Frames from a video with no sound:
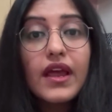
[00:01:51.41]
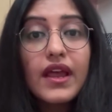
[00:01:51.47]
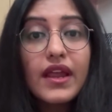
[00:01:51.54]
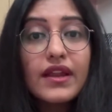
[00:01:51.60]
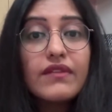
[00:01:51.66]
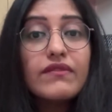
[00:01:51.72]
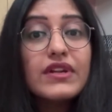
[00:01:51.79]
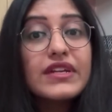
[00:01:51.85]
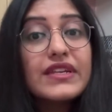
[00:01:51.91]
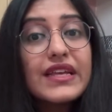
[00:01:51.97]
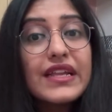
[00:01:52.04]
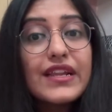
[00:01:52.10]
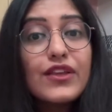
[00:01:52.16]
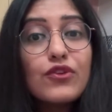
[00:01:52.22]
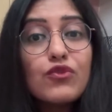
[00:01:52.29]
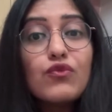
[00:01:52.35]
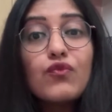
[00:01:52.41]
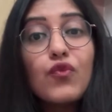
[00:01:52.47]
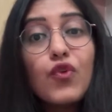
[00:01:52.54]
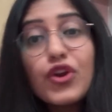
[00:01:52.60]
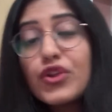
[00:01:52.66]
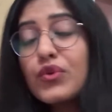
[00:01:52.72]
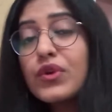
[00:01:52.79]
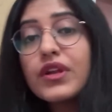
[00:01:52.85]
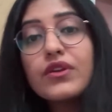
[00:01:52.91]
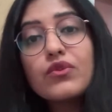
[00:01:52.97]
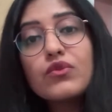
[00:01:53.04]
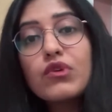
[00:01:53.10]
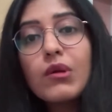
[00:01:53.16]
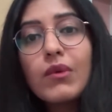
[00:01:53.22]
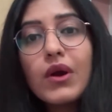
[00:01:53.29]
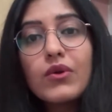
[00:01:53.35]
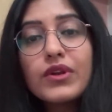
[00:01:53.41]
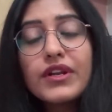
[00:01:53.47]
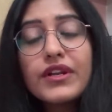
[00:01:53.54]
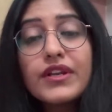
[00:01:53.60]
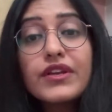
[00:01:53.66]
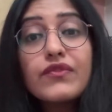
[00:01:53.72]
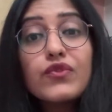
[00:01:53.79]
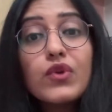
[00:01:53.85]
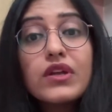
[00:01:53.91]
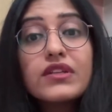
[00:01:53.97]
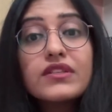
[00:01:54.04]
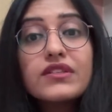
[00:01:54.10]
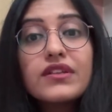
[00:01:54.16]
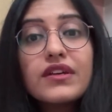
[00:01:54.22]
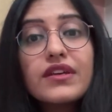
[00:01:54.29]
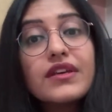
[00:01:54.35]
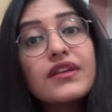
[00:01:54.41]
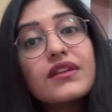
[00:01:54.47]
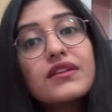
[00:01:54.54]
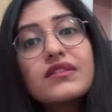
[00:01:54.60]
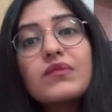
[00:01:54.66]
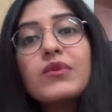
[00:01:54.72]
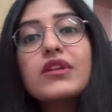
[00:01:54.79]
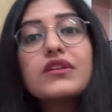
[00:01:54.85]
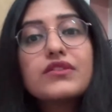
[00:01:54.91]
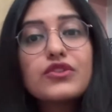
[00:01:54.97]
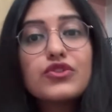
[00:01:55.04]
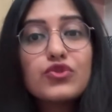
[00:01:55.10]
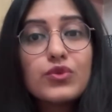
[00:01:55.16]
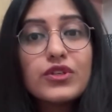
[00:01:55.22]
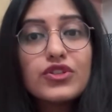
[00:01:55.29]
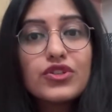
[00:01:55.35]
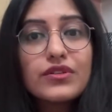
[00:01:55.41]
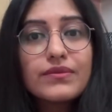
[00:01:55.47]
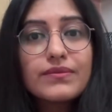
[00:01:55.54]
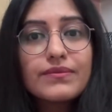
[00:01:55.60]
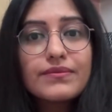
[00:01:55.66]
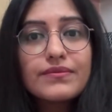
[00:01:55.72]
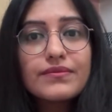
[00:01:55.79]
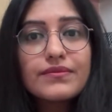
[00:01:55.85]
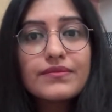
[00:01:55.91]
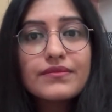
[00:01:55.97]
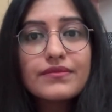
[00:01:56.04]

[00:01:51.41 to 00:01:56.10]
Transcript: and will tell you what you can do about it if you are stuck in a similar situation.